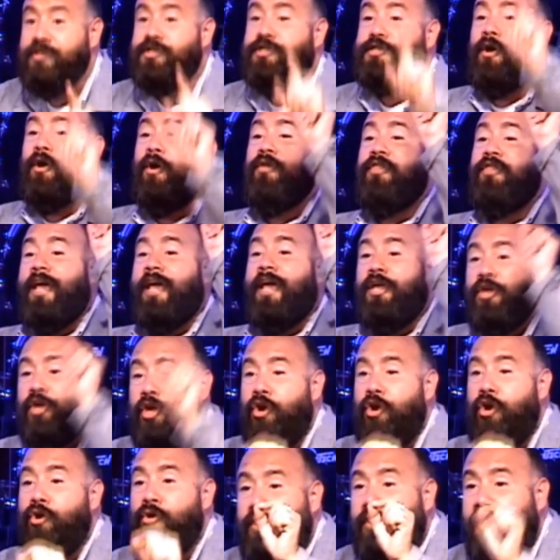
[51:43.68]
so that
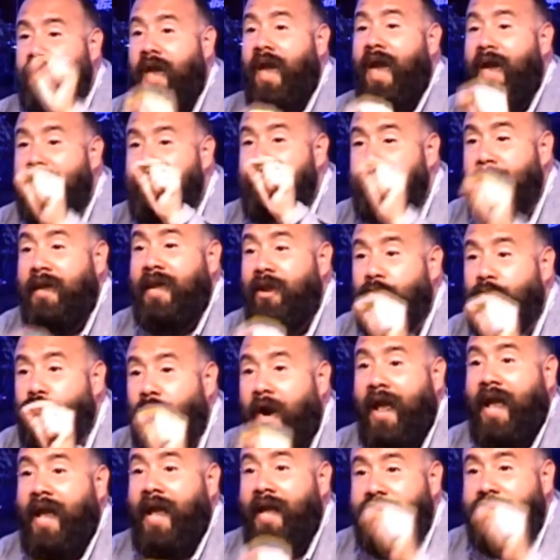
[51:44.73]
you can be
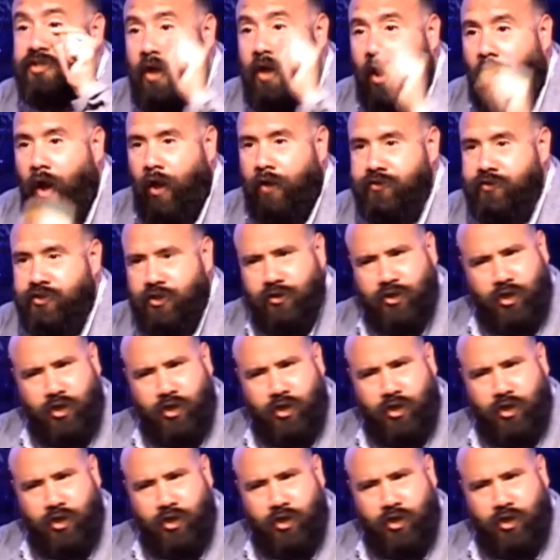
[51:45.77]
raised also.